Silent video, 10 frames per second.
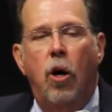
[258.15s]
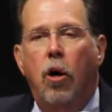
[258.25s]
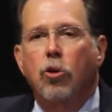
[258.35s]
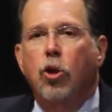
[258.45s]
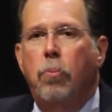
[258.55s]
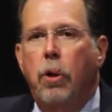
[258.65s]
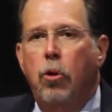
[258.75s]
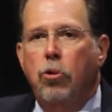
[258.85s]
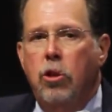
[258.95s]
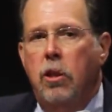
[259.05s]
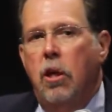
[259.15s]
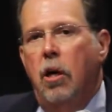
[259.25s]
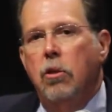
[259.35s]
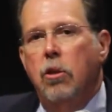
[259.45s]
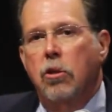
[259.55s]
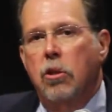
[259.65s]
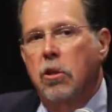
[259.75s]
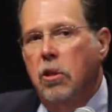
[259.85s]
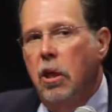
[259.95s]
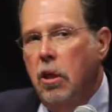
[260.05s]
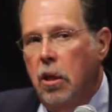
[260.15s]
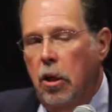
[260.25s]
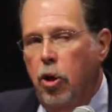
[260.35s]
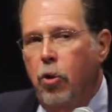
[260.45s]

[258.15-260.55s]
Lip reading: to also post it under SECA.